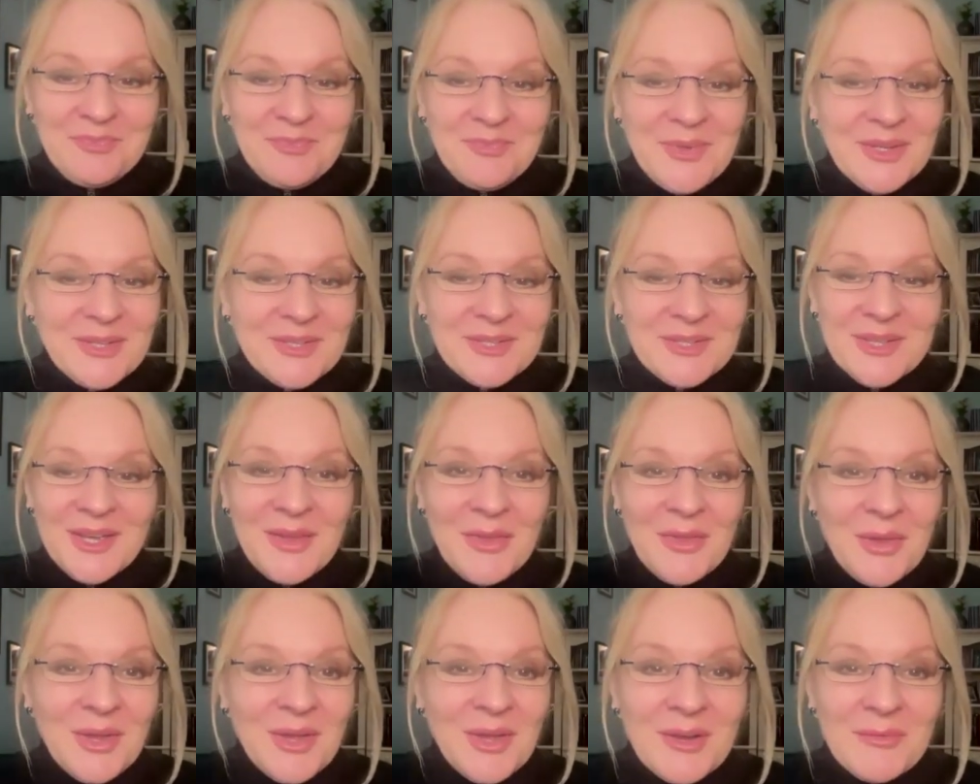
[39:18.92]
because I
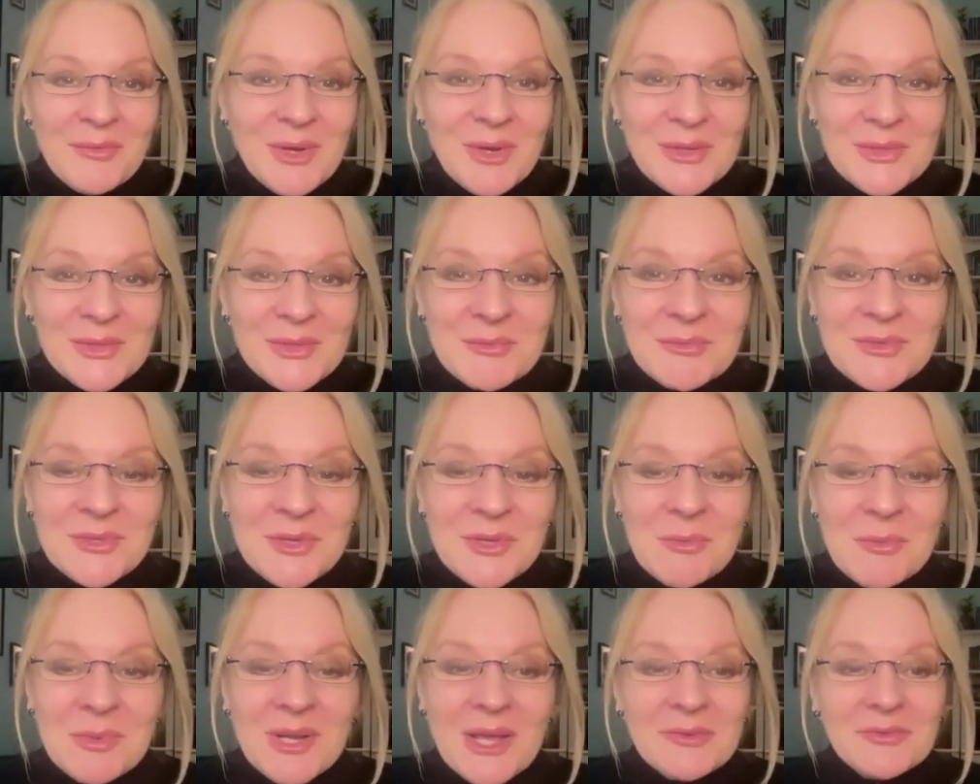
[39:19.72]
think I've got some
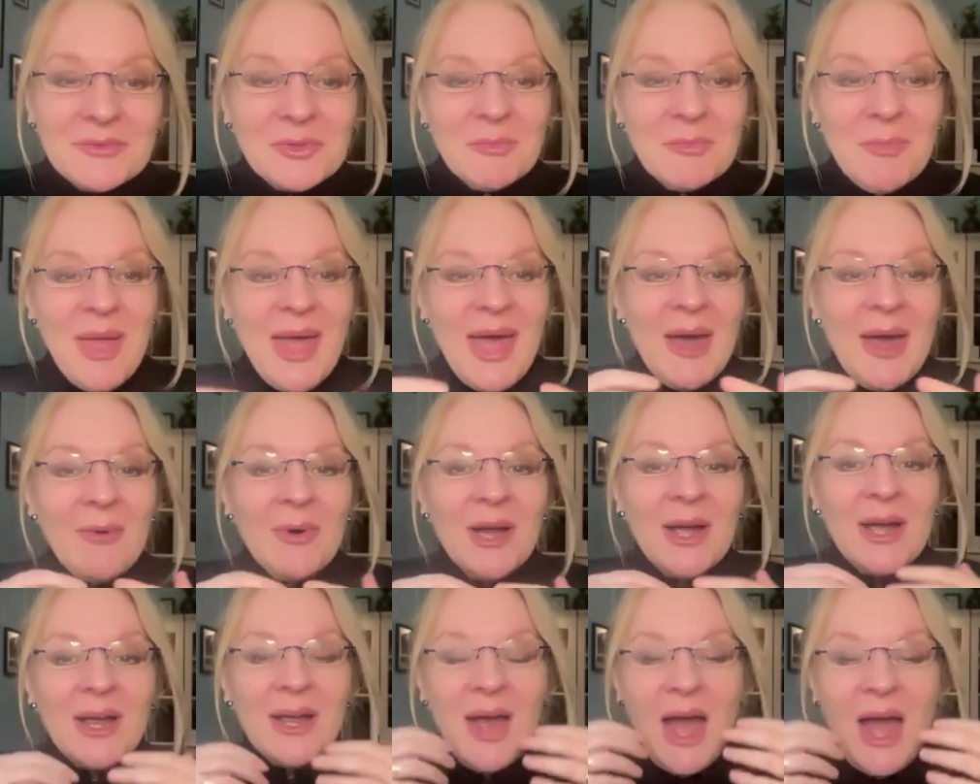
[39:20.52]
supernatural
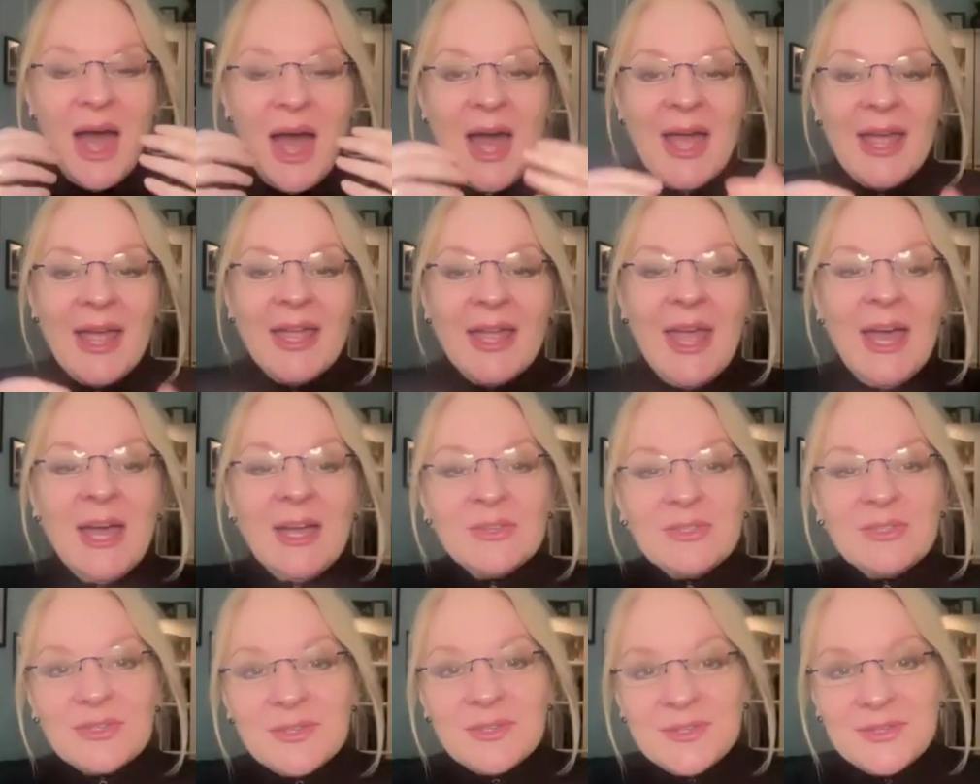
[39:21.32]
power, I
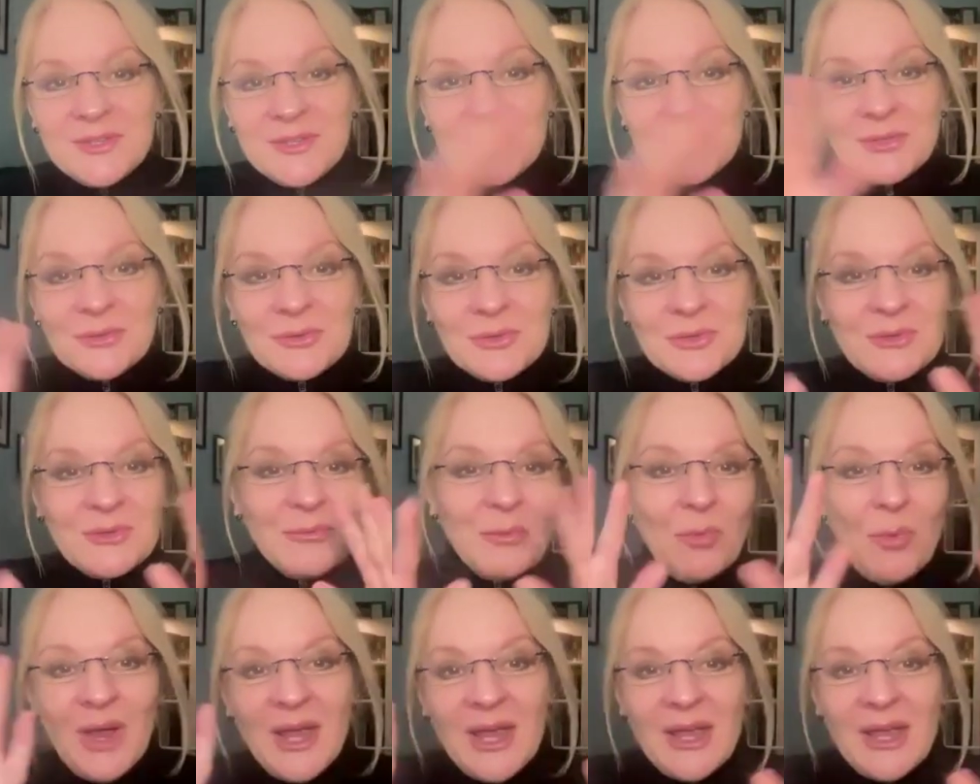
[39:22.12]
can just sort of
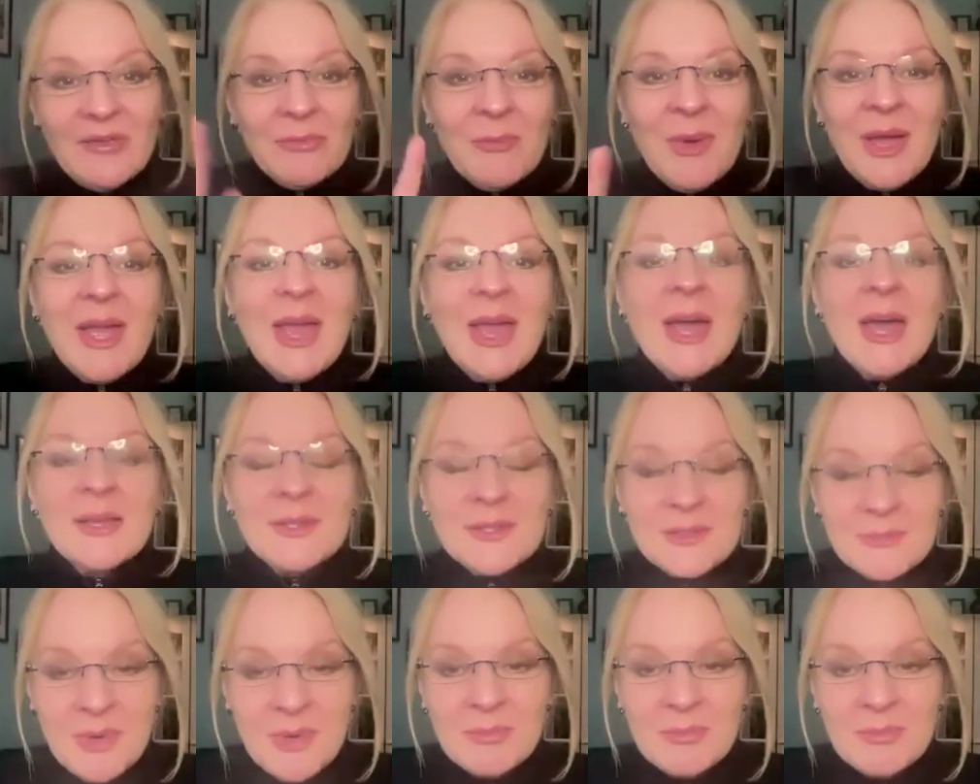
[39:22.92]
wave my hands.